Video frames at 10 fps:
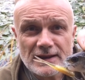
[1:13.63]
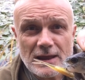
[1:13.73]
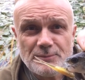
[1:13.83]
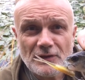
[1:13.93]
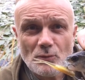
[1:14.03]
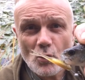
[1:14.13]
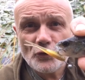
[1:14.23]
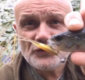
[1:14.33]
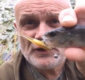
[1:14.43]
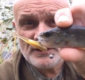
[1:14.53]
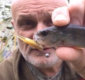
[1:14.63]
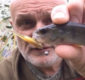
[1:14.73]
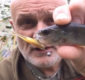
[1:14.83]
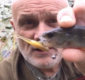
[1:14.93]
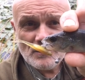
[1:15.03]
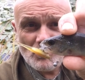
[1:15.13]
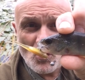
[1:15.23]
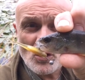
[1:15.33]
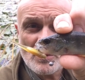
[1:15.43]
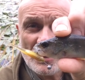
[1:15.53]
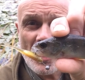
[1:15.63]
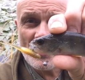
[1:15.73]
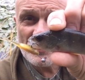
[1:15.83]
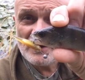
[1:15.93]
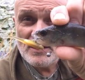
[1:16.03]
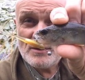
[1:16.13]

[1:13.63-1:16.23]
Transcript: keep it in the water and more come along.